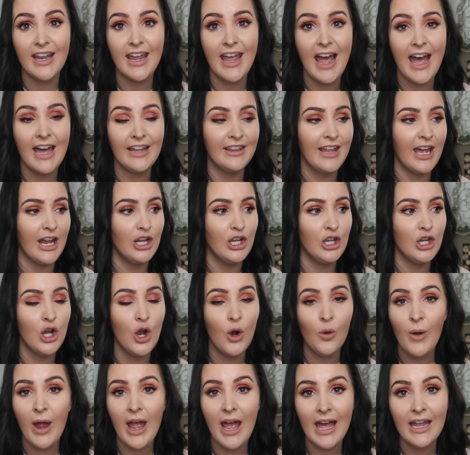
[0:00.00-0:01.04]
it had like
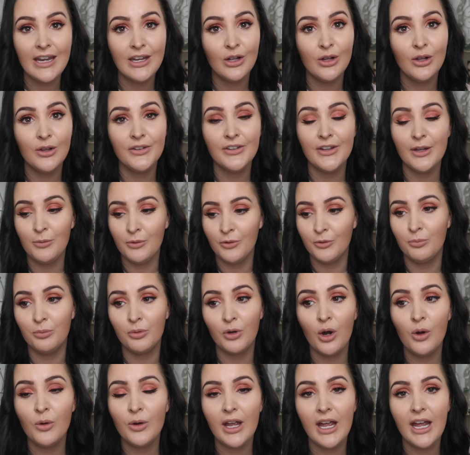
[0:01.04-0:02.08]
no handles. It was
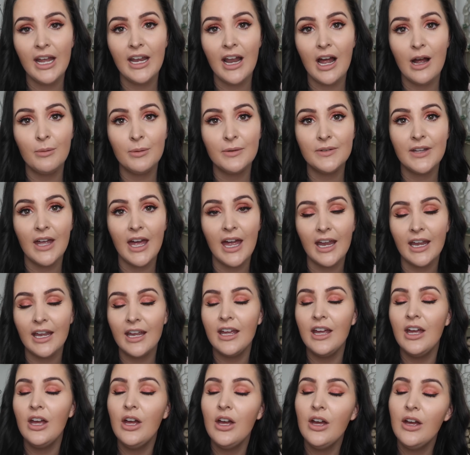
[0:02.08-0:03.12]
broken. I was
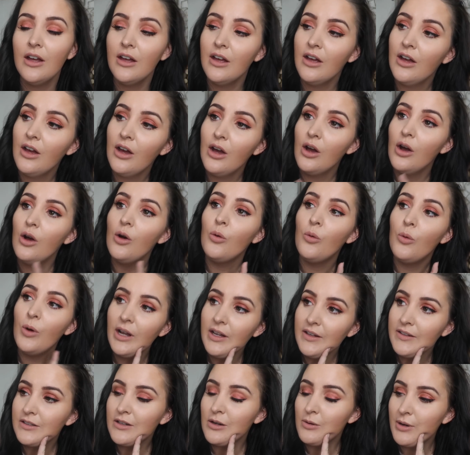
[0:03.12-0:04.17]
like,
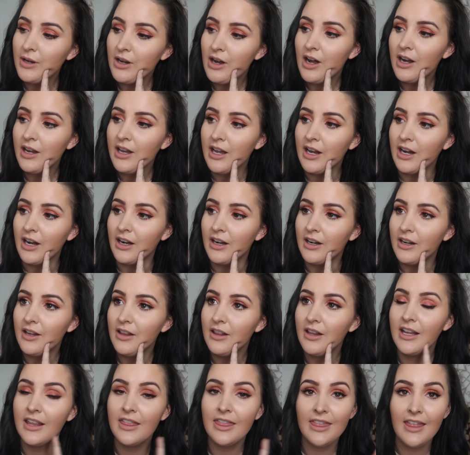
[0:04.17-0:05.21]
what is going on here?
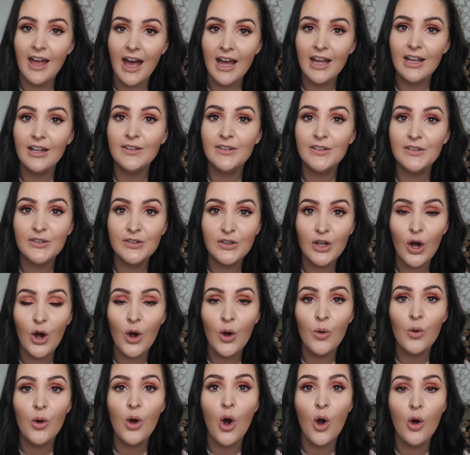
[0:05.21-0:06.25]
Like, that is
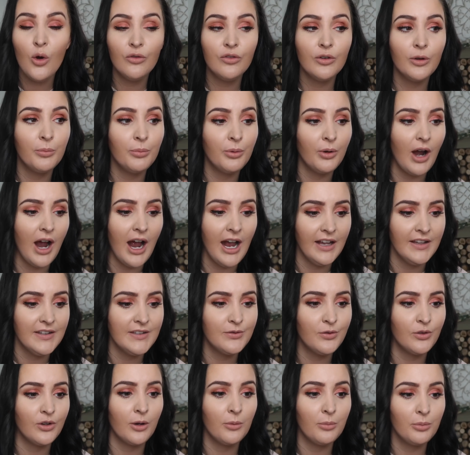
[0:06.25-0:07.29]
so
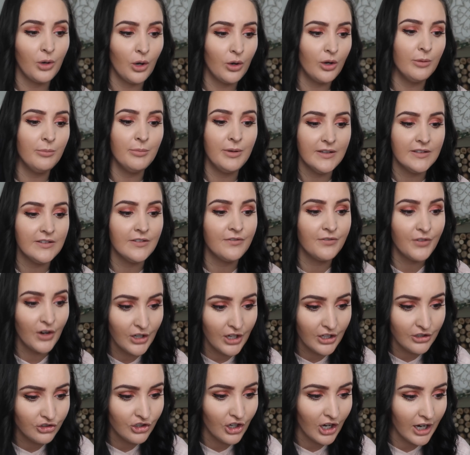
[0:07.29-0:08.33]
overpriced for a broken piece of
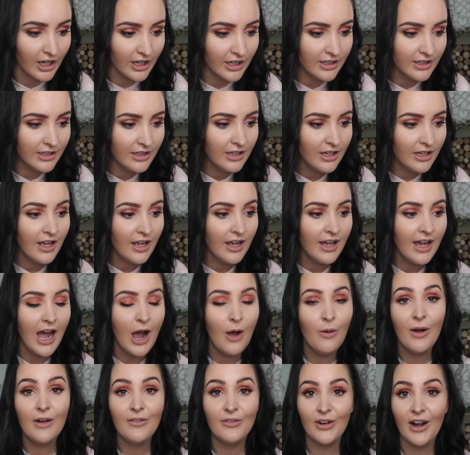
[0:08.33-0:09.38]
furniture.
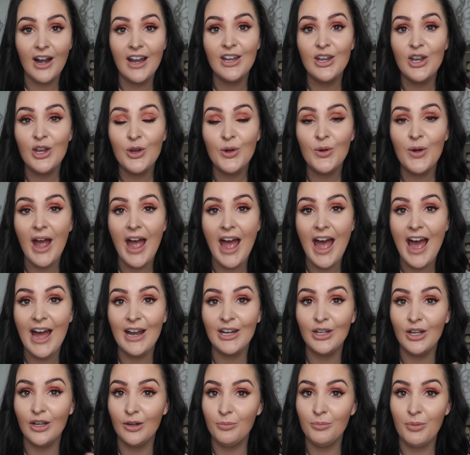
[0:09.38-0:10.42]
However, I knew it
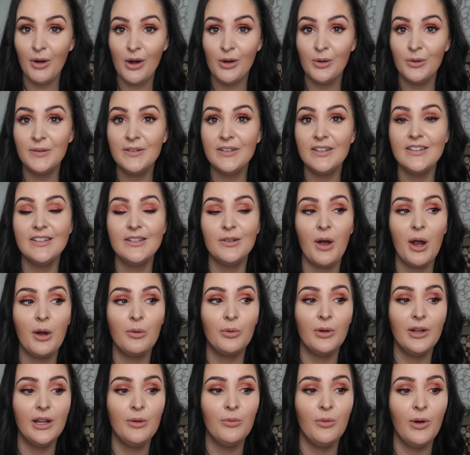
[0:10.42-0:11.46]
had good bones, and so I
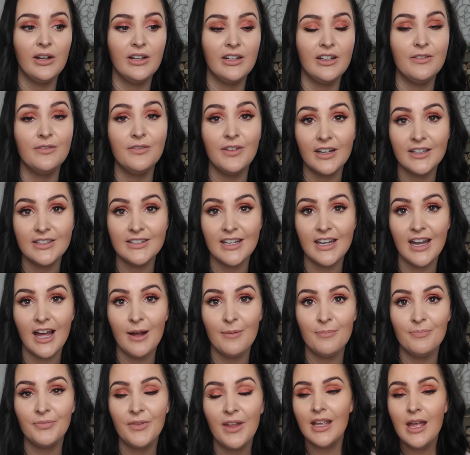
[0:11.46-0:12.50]
really wanted to fix it
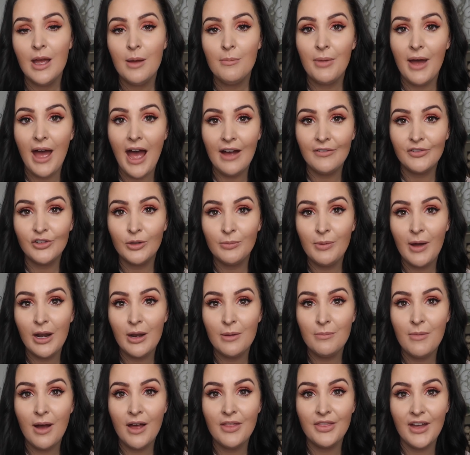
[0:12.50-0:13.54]
up. But after about
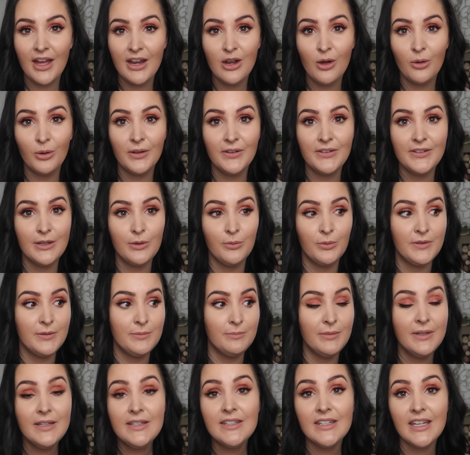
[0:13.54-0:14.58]
a month, I noticed it was
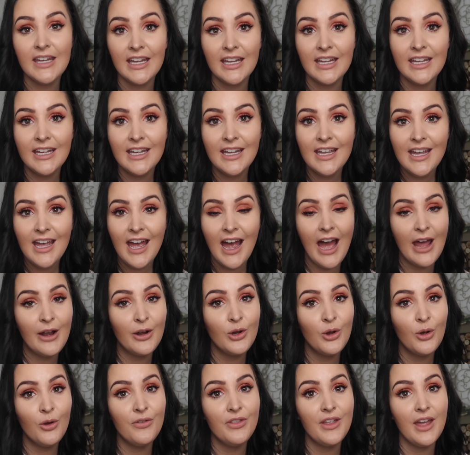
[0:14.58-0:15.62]
missing. I
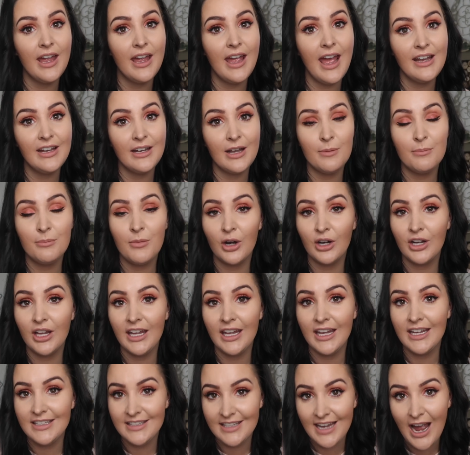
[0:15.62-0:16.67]
don't know if they ended up
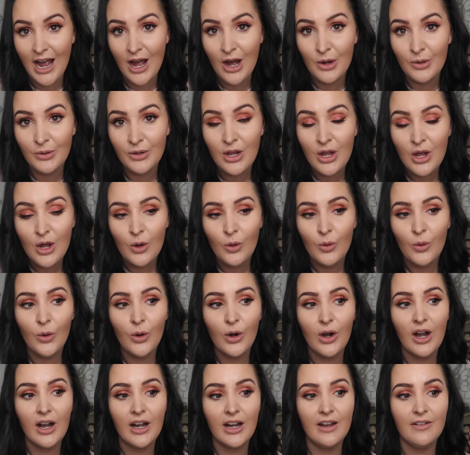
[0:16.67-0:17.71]
marking it down
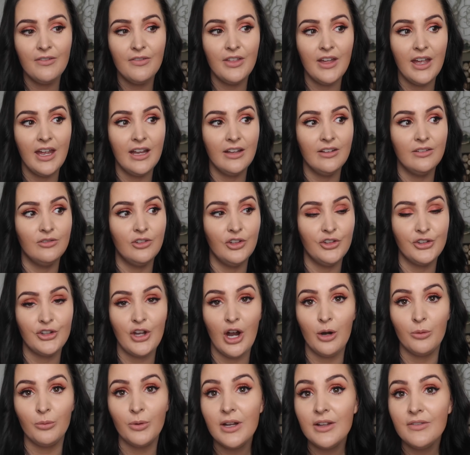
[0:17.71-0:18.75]
or if they just
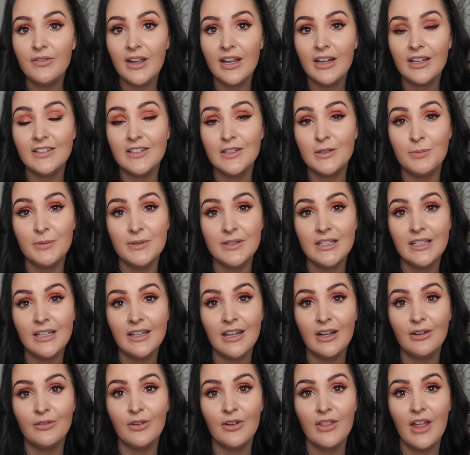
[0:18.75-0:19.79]
got rid of it because it's been
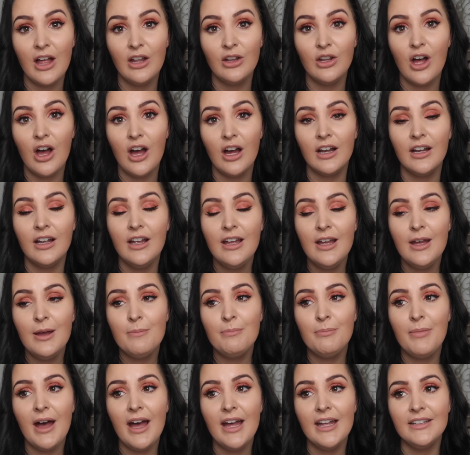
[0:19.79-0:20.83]
sitting there for that long.
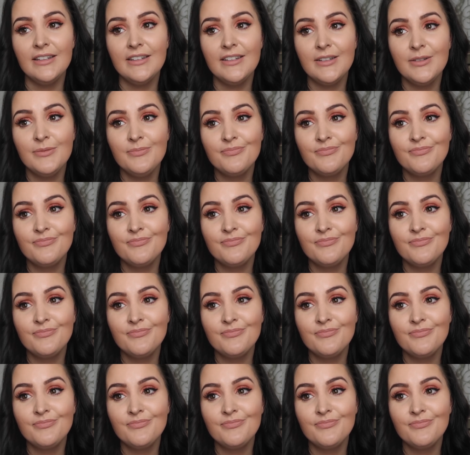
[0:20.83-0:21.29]
But